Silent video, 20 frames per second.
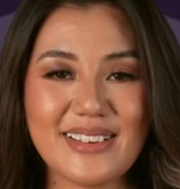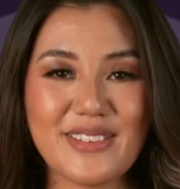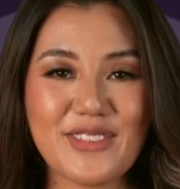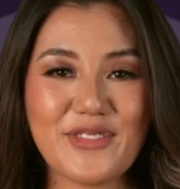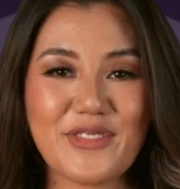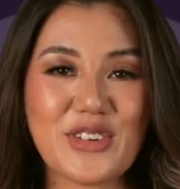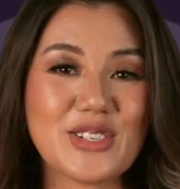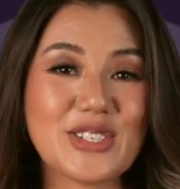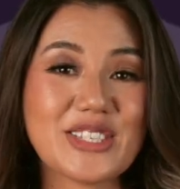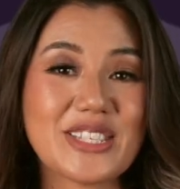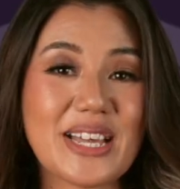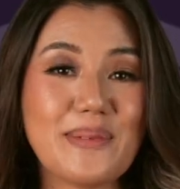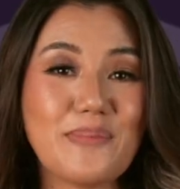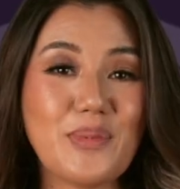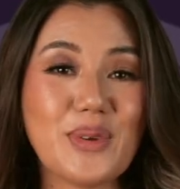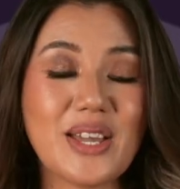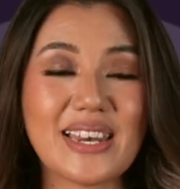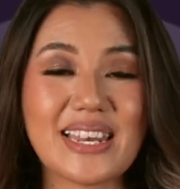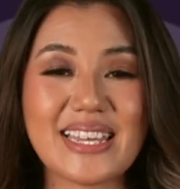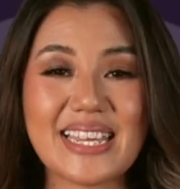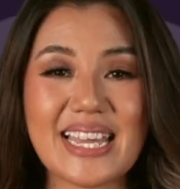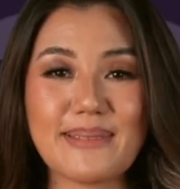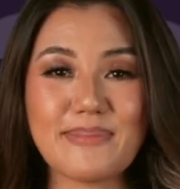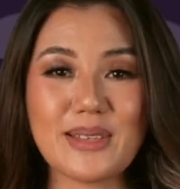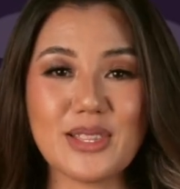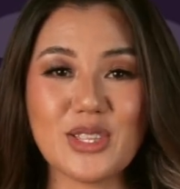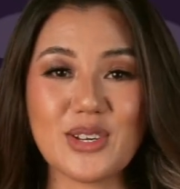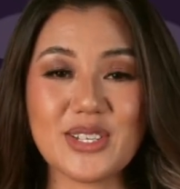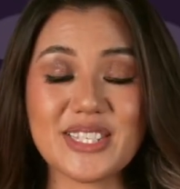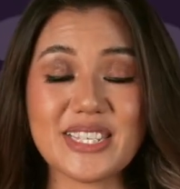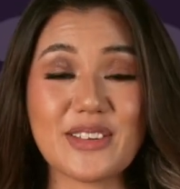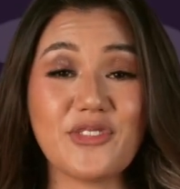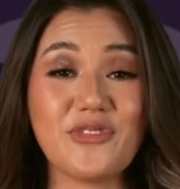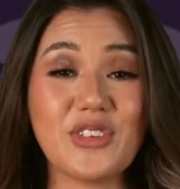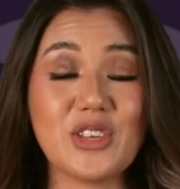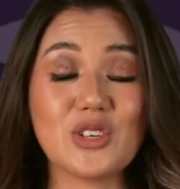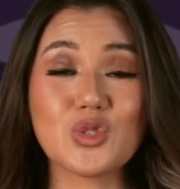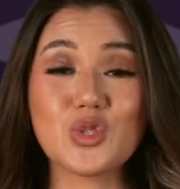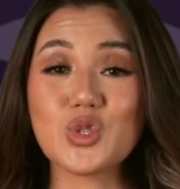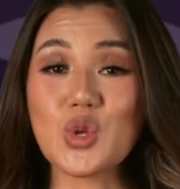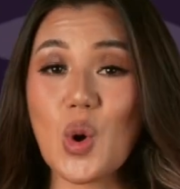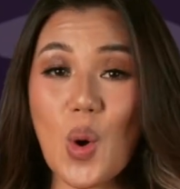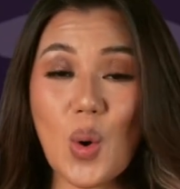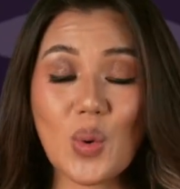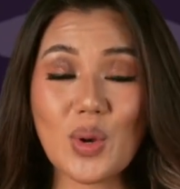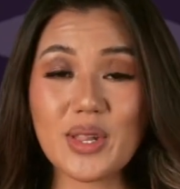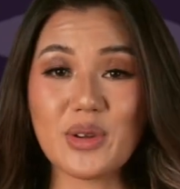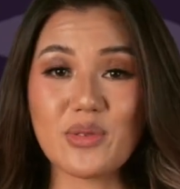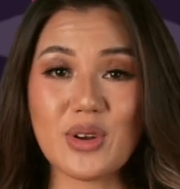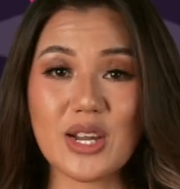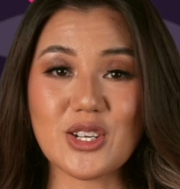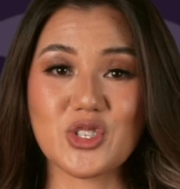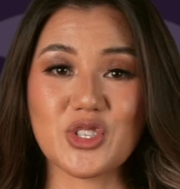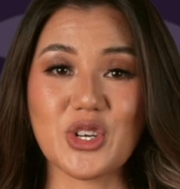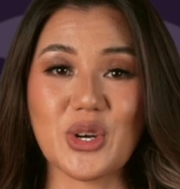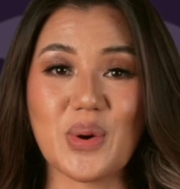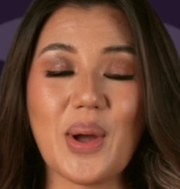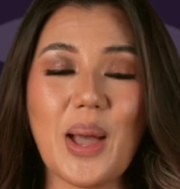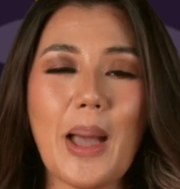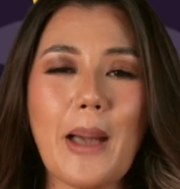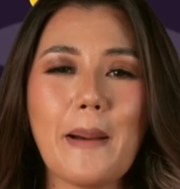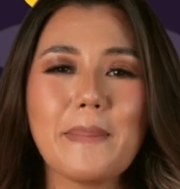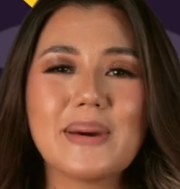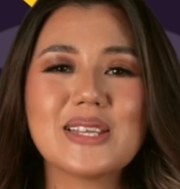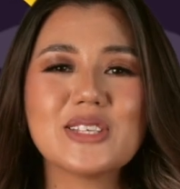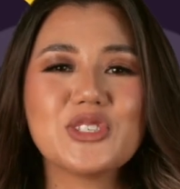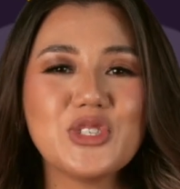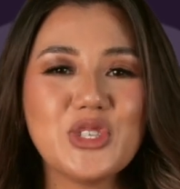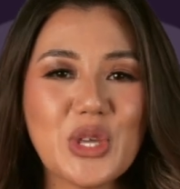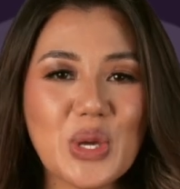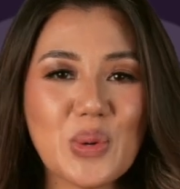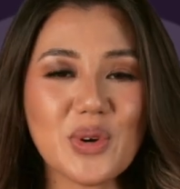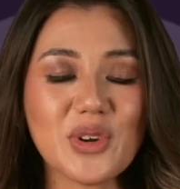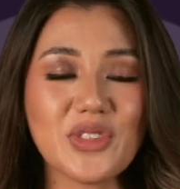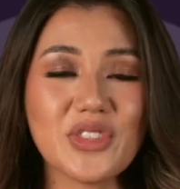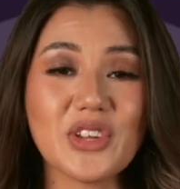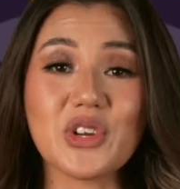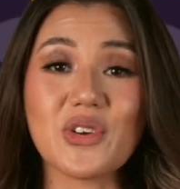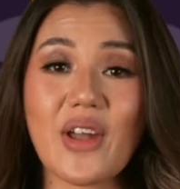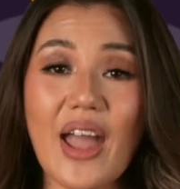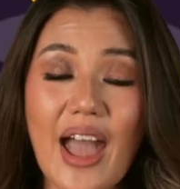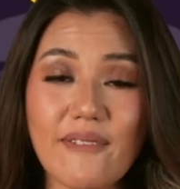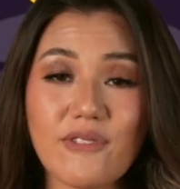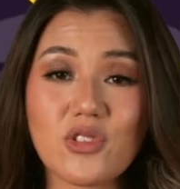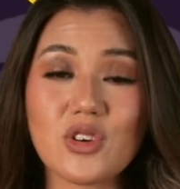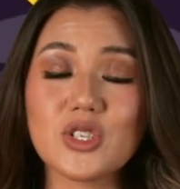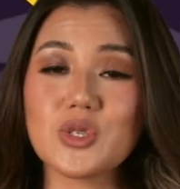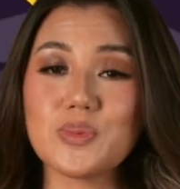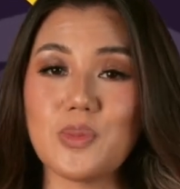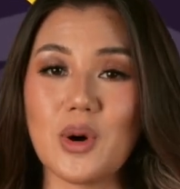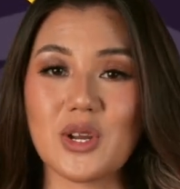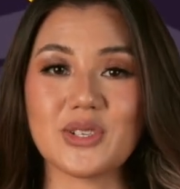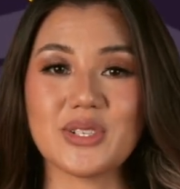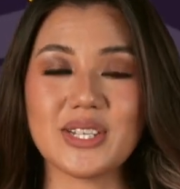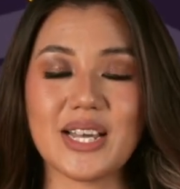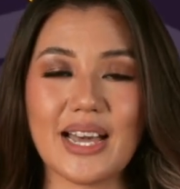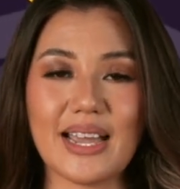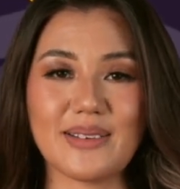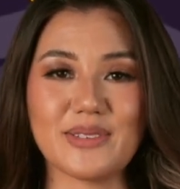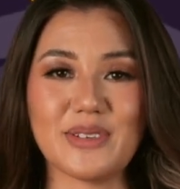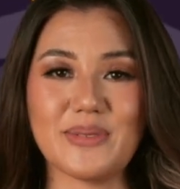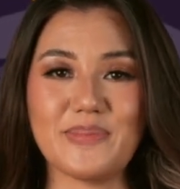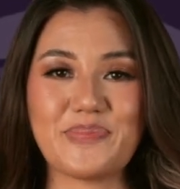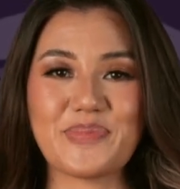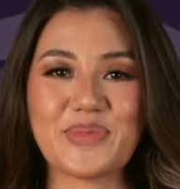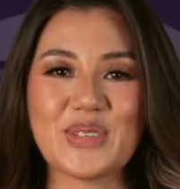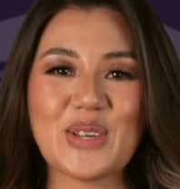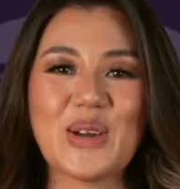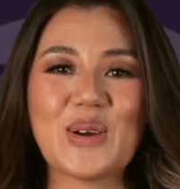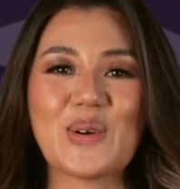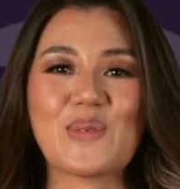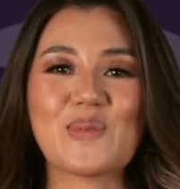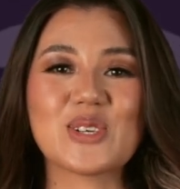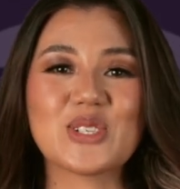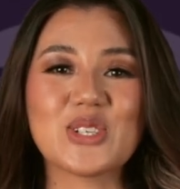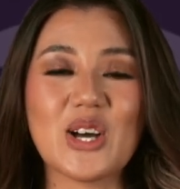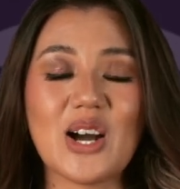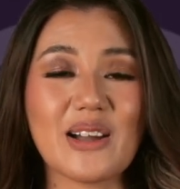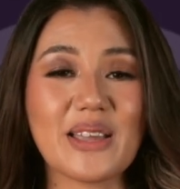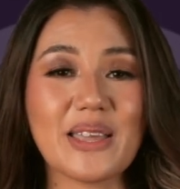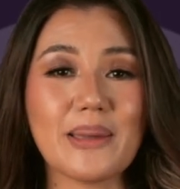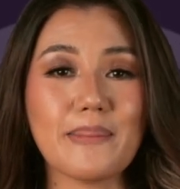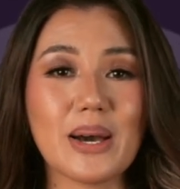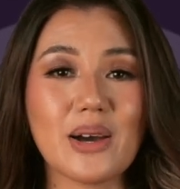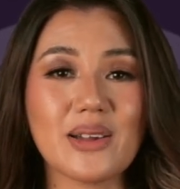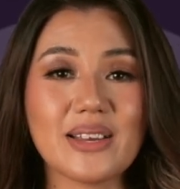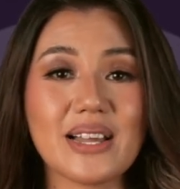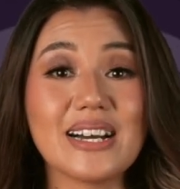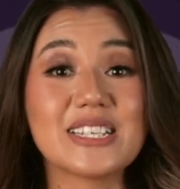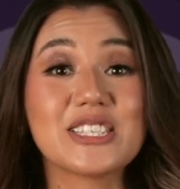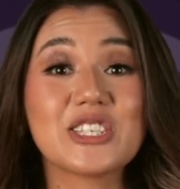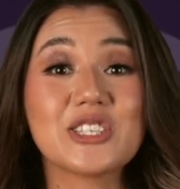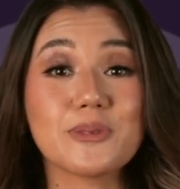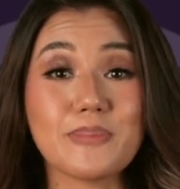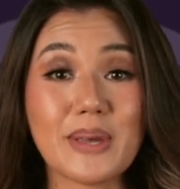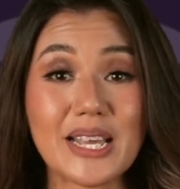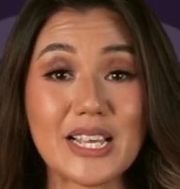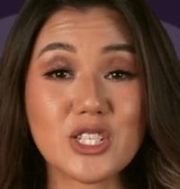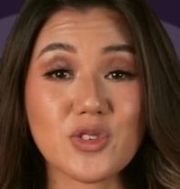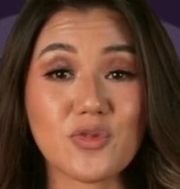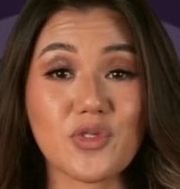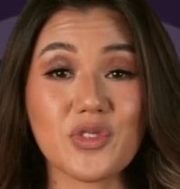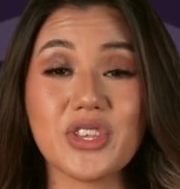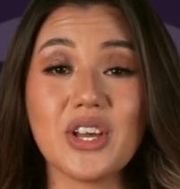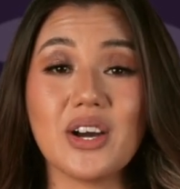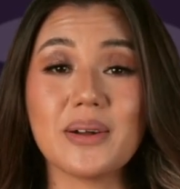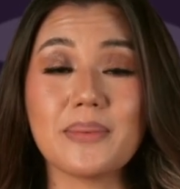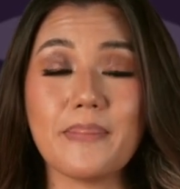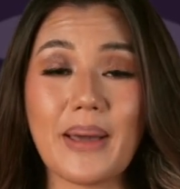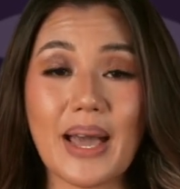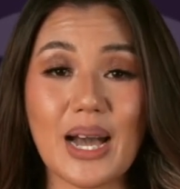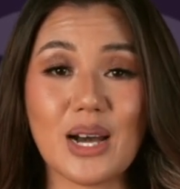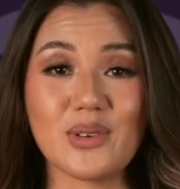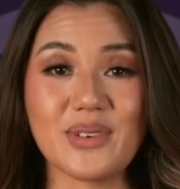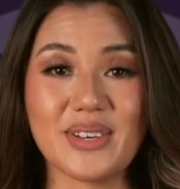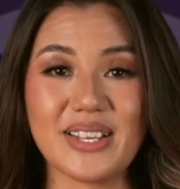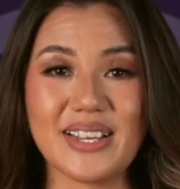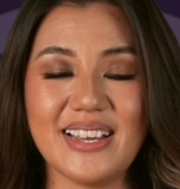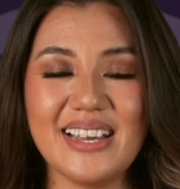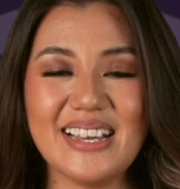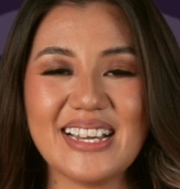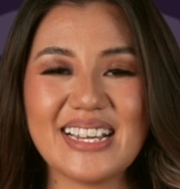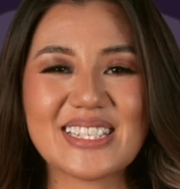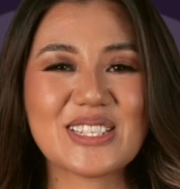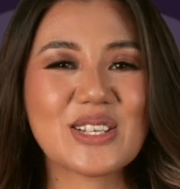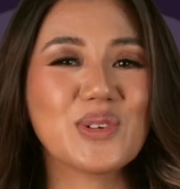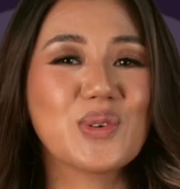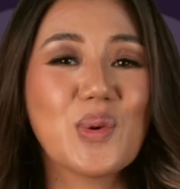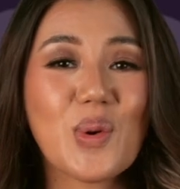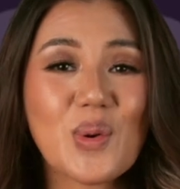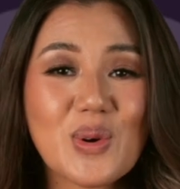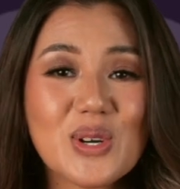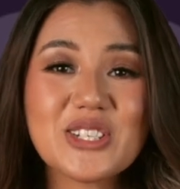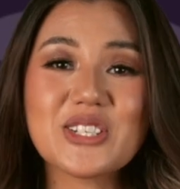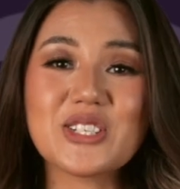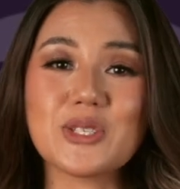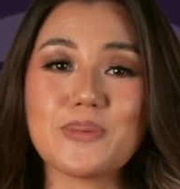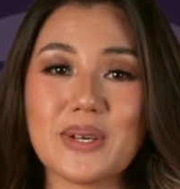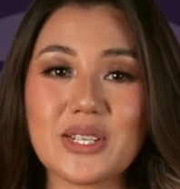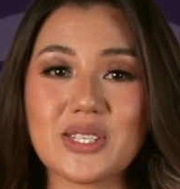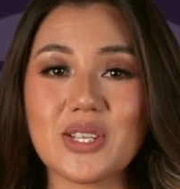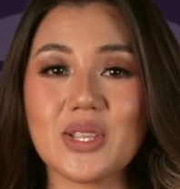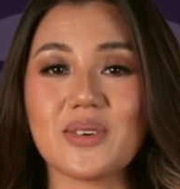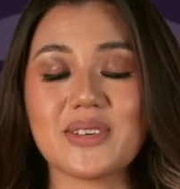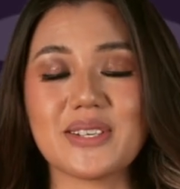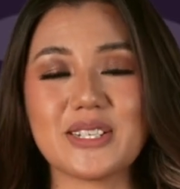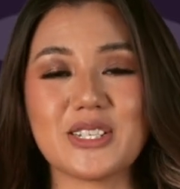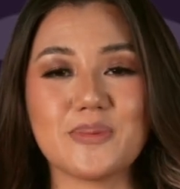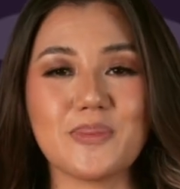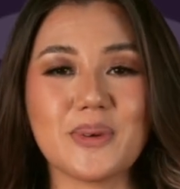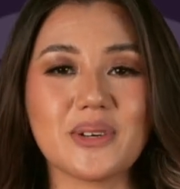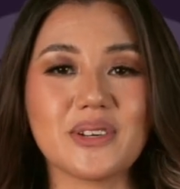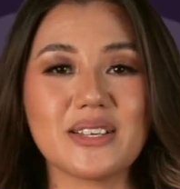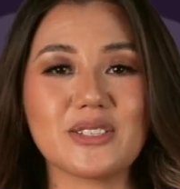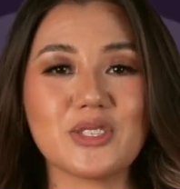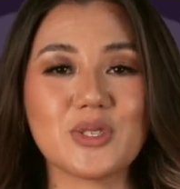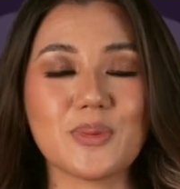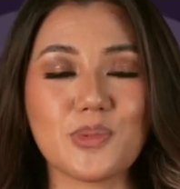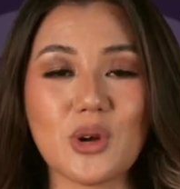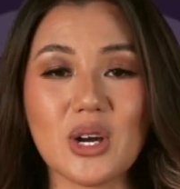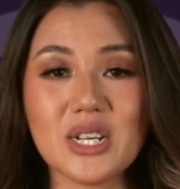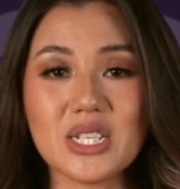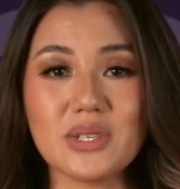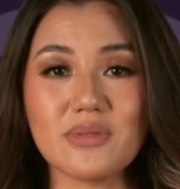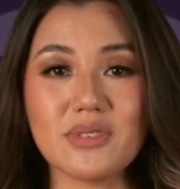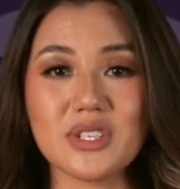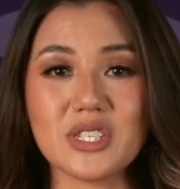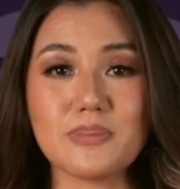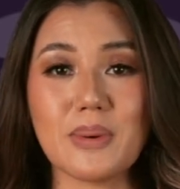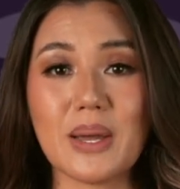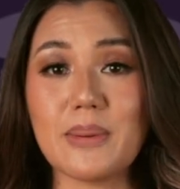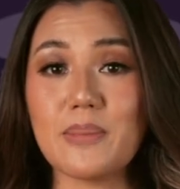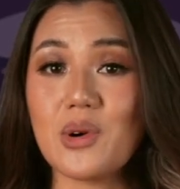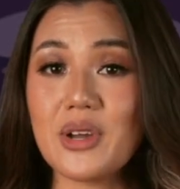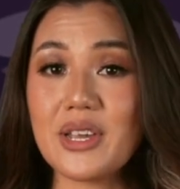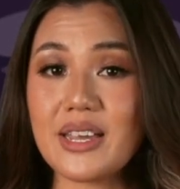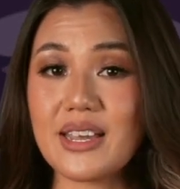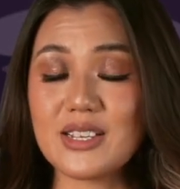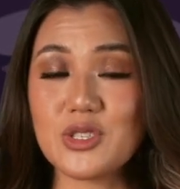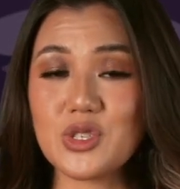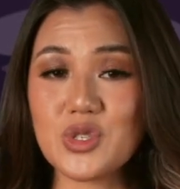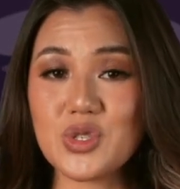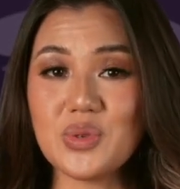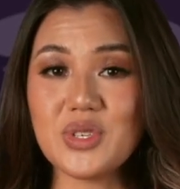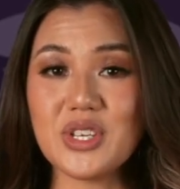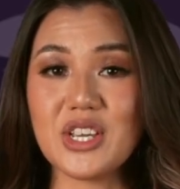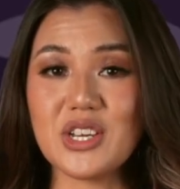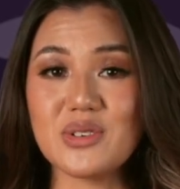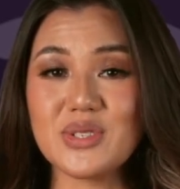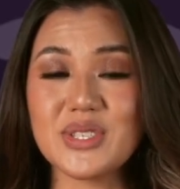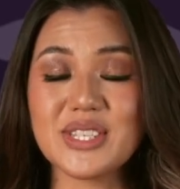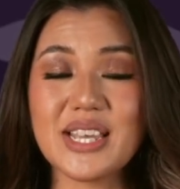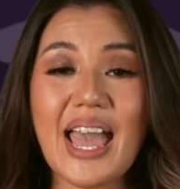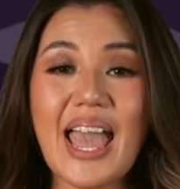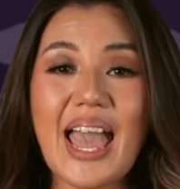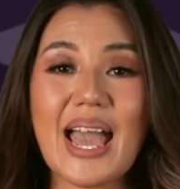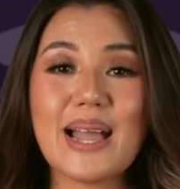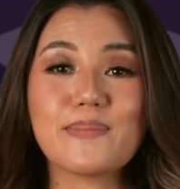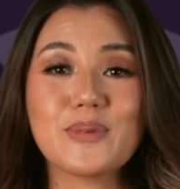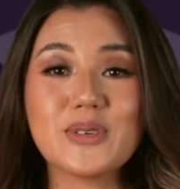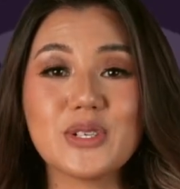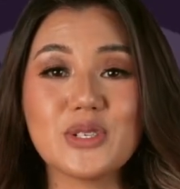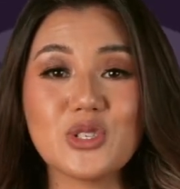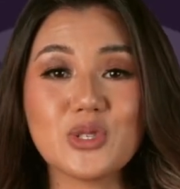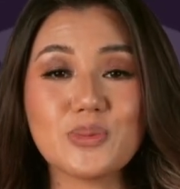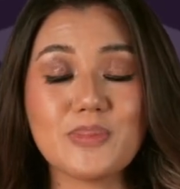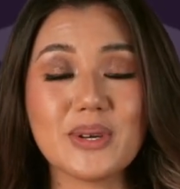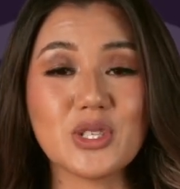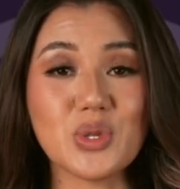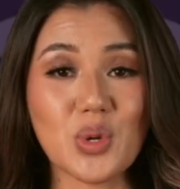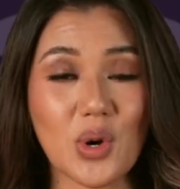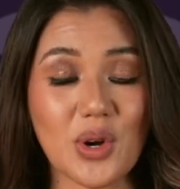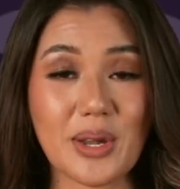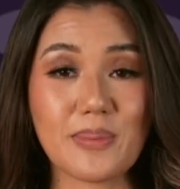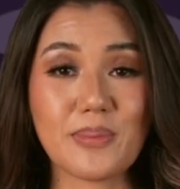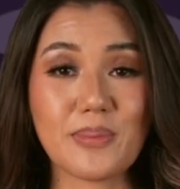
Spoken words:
First up, we got a game that looks and feels totally retro, but is newer than your average modern title. We're talking about A Space for the Unbound. It's a gorgeous pixel art experience brought to us by Mohican Studios and produced by Toge